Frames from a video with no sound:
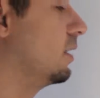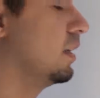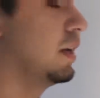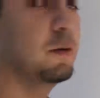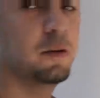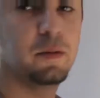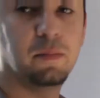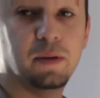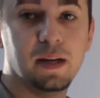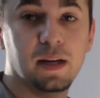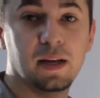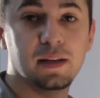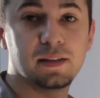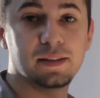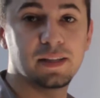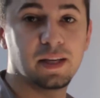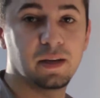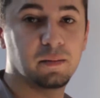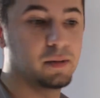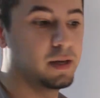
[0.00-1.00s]
it would be a
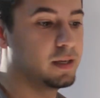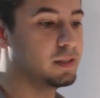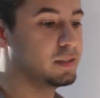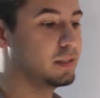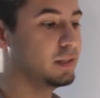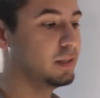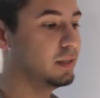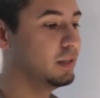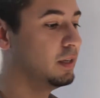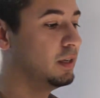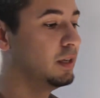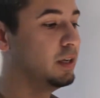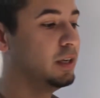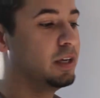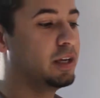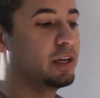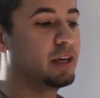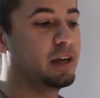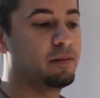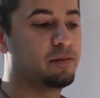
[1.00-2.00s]
sink basin.
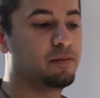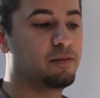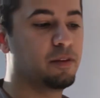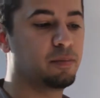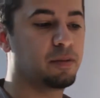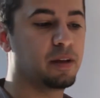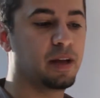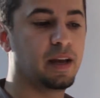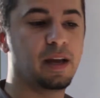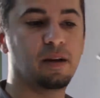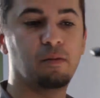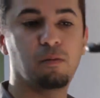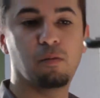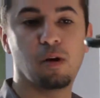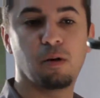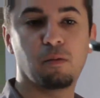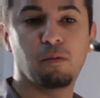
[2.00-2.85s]
You can flip the head one